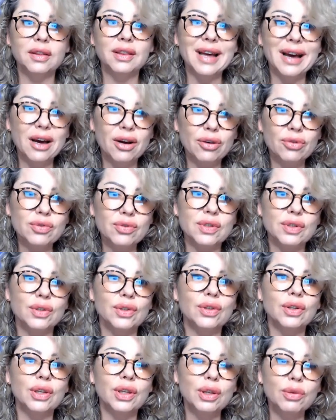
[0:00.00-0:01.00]

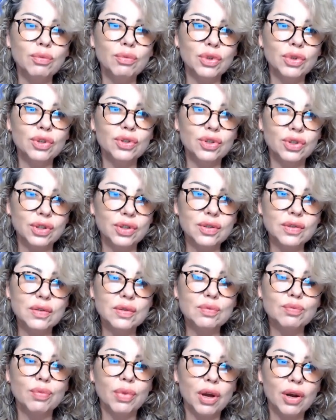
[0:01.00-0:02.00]
1,000
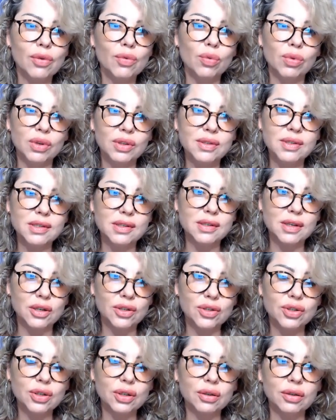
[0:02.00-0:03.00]
images per one
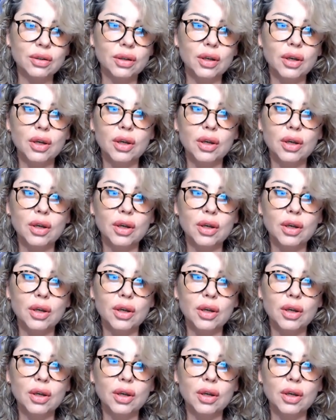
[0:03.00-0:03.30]
session.